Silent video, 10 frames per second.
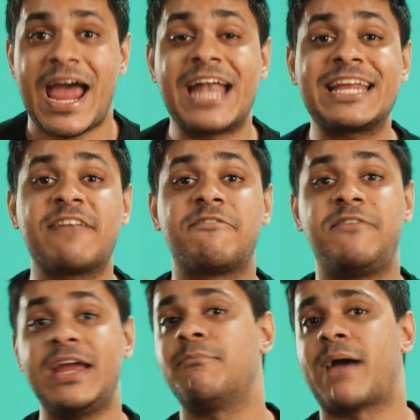and get
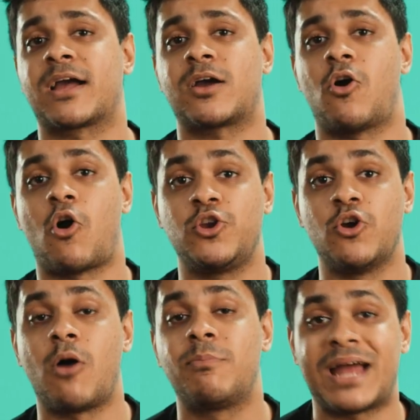feedback on
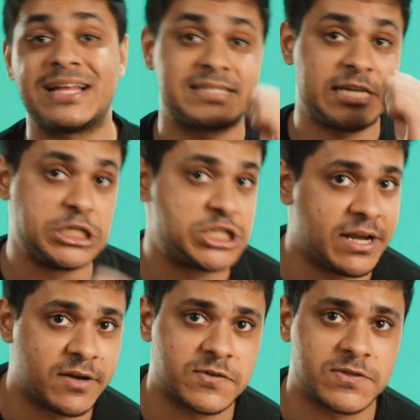your brand's
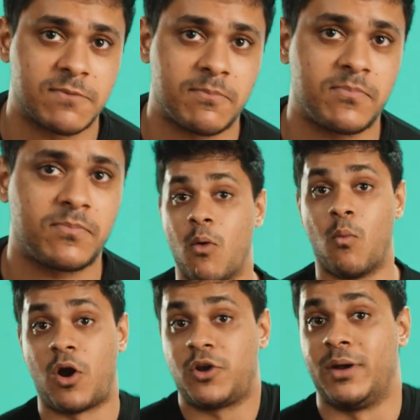initiatives.
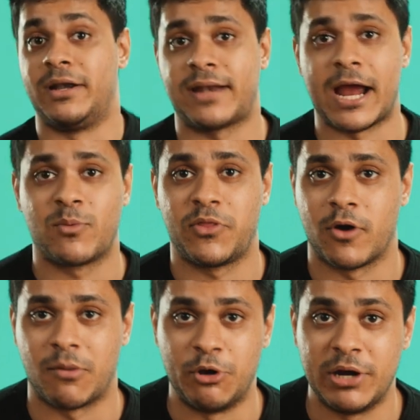Want to interact with
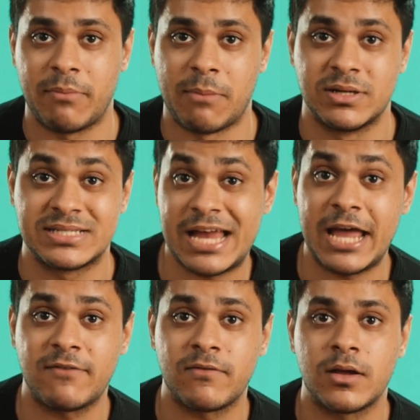your community members
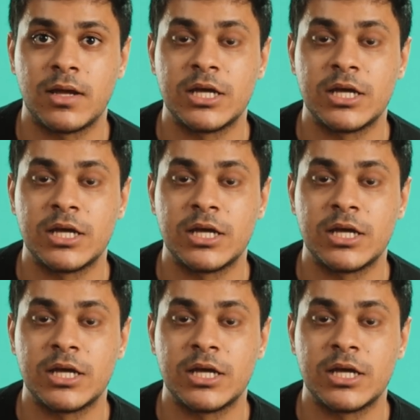live?